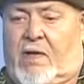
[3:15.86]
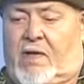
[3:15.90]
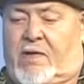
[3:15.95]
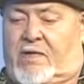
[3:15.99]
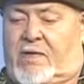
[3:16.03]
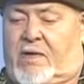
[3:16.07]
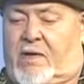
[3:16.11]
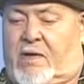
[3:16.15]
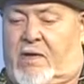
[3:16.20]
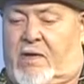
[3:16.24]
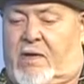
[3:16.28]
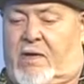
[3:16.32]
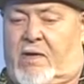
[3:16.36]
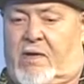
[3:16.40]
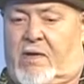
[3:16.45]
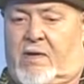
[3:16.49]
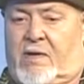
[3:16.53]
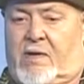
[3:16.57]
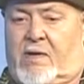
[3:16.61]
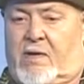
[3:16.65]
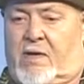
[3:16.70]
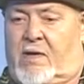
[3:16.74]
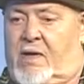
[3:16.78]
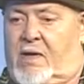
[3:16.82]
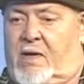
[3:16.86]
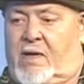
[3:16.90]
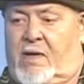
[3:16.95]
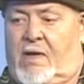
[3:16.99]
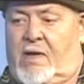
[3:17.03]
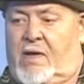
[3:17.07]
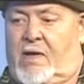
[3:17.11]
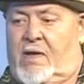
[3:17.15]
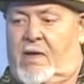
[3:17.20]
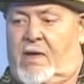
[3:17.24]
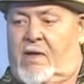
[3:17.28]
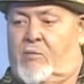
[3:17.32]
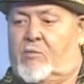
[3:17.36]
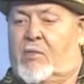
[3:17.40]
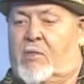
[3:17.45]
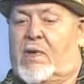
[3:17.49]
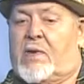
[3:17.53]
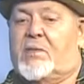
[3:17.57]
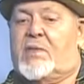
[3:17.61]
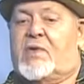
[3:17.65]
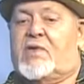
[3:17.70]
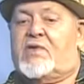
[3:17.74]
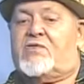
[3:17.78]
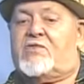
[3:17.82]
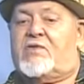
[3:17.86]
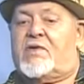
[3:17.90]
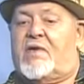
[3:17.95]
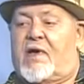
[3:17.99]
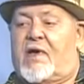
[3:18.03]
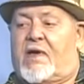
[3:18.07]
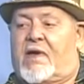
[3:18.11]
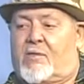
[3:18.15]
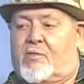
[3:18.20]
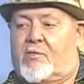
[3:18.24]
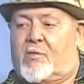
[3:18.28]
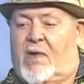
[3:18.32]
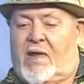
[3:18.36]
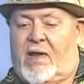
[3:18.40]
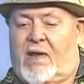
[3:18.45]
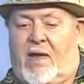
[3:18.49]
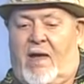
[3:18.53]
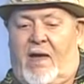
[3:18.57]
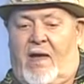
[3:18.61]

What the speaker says: That made me sick, man.